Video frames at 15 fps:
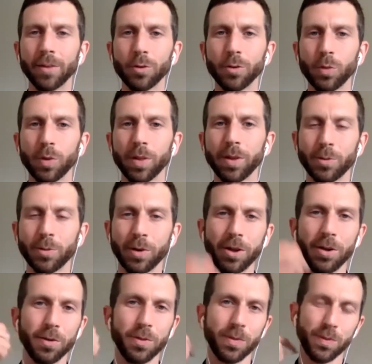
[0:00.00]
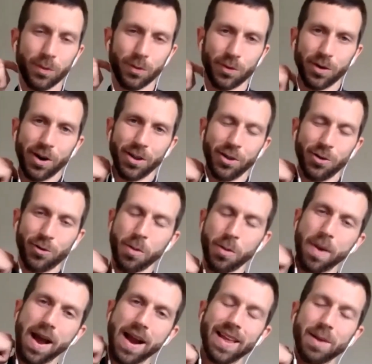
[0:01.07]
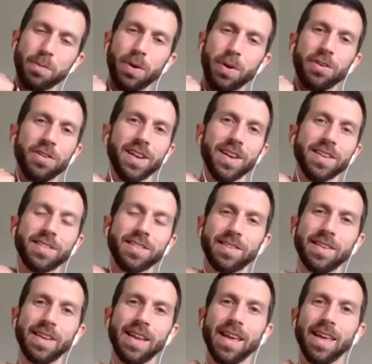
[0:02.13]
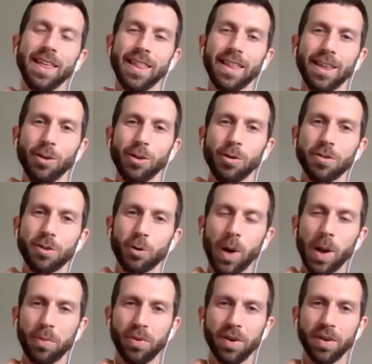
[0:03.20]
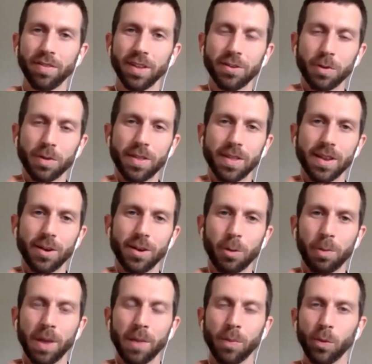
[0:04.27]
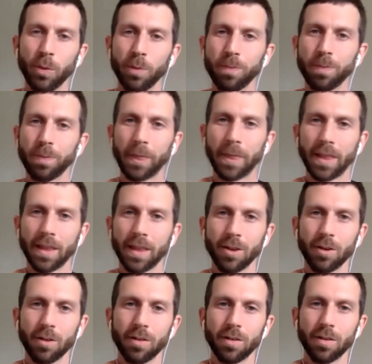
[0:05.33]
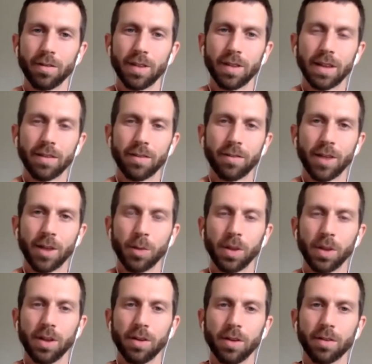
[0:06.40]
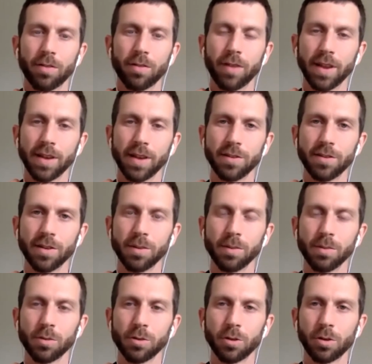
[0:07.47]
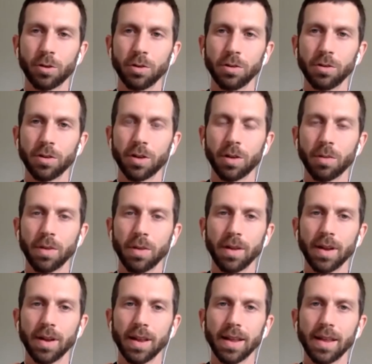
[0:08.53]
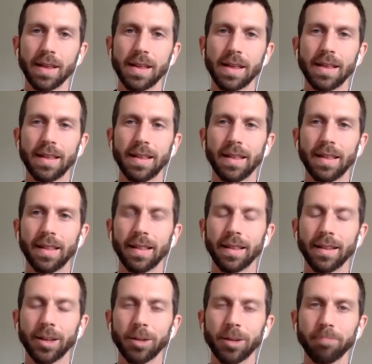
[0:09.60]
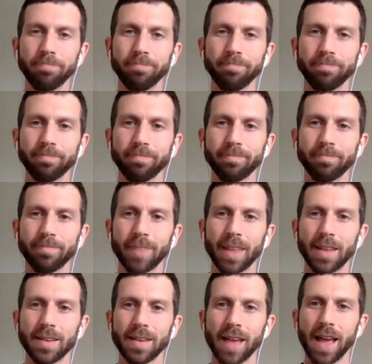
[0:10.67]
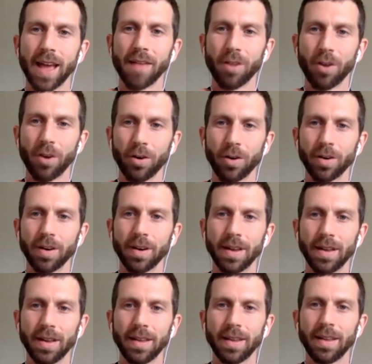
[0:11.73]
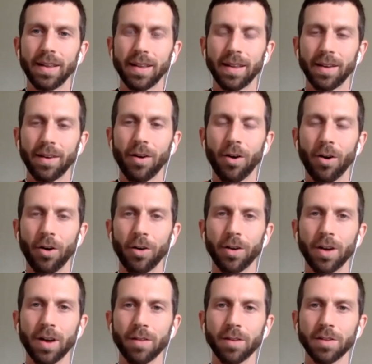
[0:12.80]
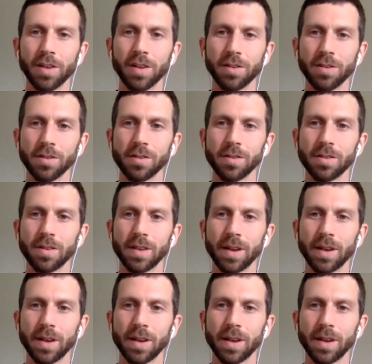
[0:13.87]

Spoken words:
is one of those where you're reminding and pushing us. Use your white privilege within your people, your family, your friendship circles, your community, to have the hard conversations.